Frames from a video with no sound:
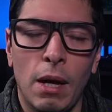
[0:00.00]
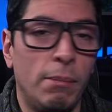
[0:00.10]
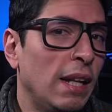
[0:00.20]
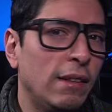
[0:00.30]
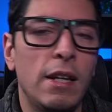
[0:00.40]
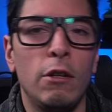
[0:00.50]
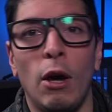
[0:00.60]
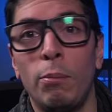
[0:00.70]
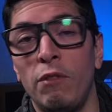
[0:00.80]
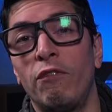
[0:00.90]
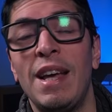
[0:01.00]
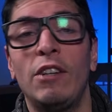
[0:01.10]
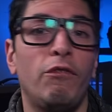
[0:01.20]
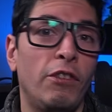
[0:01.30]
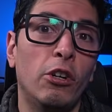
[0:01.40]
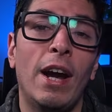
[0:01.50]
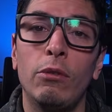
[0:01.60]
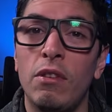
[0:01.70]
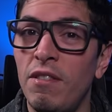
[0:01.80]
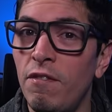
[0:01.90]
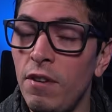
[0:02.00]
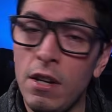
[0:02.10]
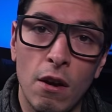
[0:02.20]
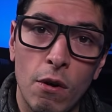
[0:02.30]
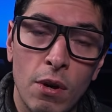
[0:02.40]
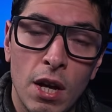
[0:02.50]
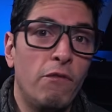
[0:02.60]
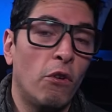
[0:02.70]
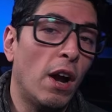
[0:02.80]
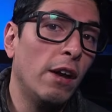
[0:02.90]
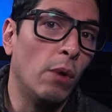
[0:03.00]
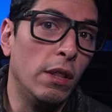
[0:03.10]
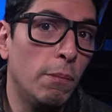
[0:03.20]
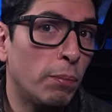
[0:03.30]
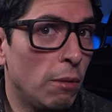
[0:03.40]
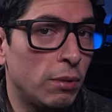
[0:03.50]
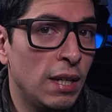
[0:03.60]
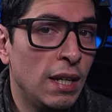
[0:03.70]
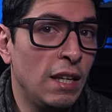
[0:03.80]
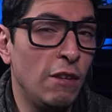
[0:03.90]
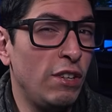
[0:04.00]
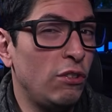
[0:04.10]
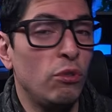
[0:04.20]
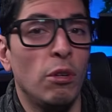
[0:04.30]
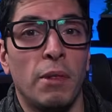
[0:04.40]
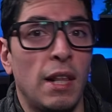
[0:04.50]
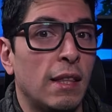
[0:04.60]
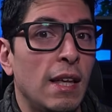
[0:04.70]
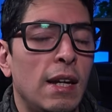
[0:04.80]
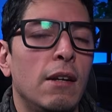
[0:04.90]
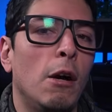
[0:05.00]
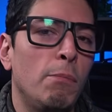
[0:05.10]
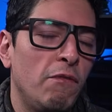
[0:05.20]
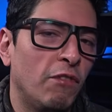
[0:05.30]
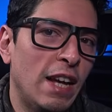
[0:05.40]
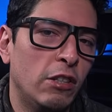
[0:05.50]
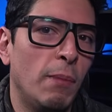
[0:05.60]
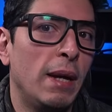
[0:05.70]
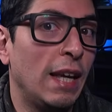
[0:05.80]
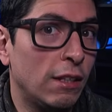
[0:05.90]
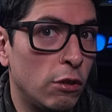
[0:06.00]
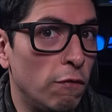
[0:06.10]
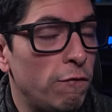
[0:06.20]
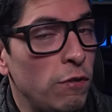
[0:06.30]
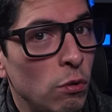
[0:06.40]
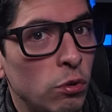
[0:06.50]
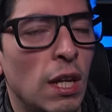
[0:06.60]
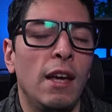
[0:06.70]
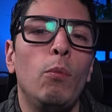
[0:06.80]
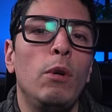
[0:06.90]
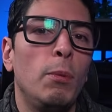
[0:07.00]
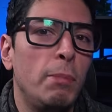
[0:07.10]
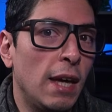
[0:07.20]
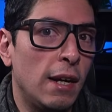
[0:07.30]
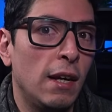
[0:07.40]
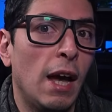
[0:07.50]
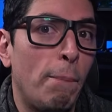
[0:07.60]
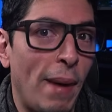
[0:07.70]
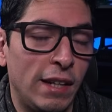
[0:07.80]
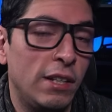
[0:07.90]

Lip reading: I'm not letting Omni Flash figure out the video before I run the prompt. If we do something like that, Omni Flash might get confused and we will be getting a bad